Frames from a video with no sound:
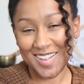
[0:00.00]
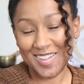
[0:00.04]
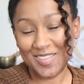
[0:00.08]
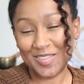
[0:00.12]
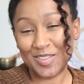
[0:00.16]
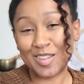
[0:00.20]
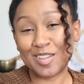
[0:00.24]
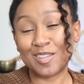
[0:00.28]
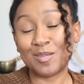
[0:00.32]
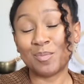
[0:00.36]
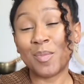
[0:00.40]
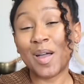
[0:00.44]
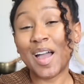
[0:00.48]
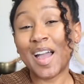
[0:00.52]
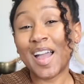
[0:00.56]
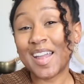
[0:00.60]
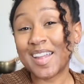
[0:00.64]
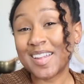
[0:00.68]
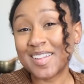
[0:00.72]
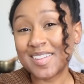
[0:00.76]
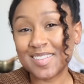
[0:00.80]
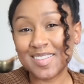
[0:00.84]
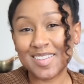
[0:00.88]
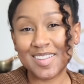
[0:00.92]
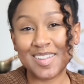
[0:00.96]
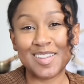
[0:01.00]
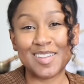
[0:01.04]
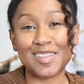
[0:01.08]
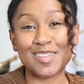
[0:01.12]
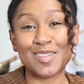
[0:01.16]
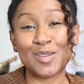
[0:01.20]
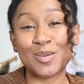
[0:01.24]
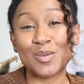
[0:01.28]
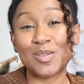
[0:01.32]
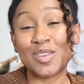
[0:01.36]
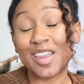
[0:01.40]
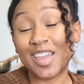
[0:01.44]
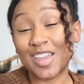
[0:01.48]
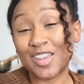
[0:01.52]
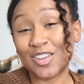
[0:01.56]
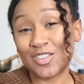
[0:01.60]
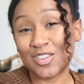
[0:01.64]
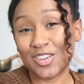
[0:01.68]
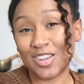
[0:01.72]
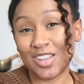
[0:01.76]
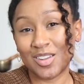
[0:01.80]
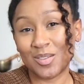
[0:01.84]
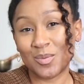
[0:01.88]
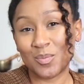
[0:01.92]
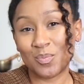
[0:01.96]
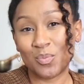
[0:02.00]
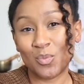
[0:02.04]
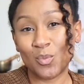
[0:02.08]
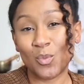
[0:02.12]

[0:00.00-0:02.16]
this Pisces lunation